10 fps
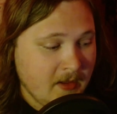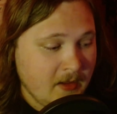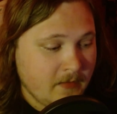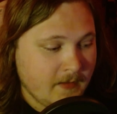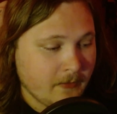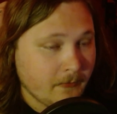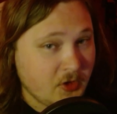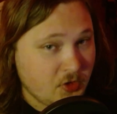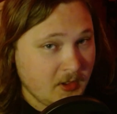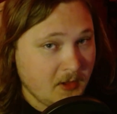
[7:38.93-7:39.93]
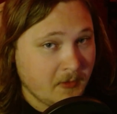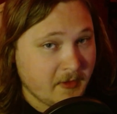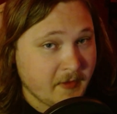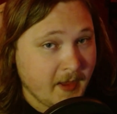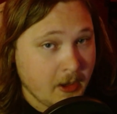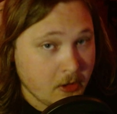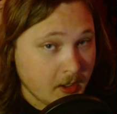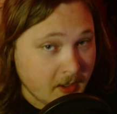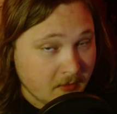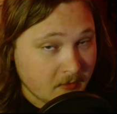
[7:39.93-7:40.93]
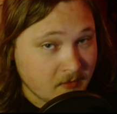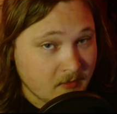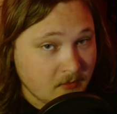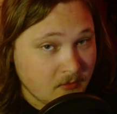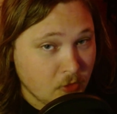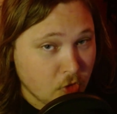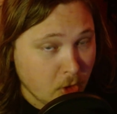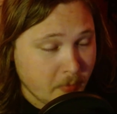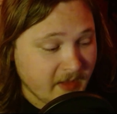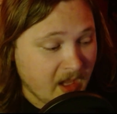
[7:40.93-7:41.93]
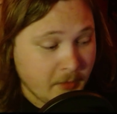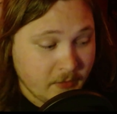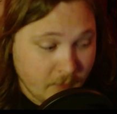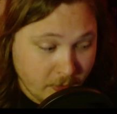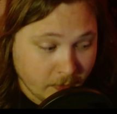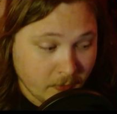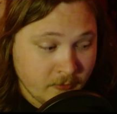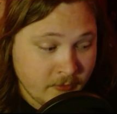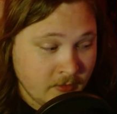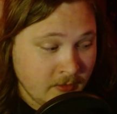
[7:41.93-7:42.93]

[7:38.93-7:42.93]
that Ritchie wants the Harrigans to show up to Tommy's funeral.